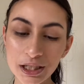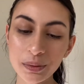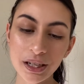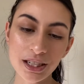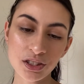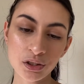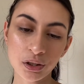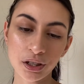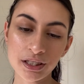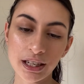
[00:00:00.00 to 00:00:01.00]
This one is
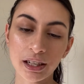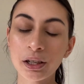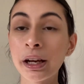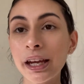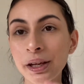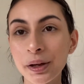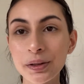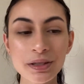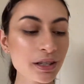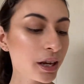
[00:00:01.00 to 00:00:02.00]
Turks and
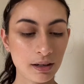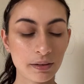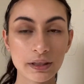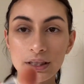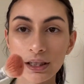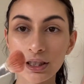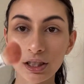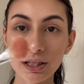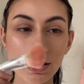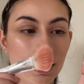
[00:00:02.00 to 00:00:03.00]
Caicos. Obviously
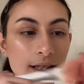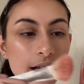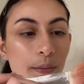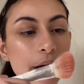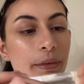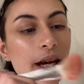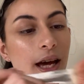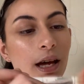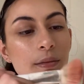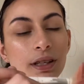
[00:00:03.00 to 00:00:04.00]
just dab, dab,
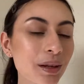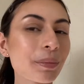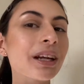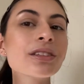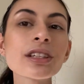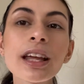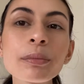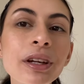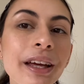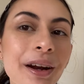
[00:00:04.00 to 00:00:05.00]
dab. But I usually like
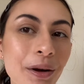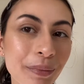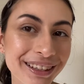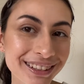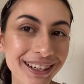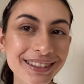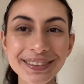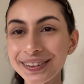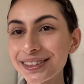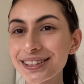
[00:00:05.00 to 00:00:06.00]
putting it on my cheeks,
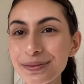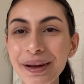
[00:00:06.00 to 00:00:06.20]
so I just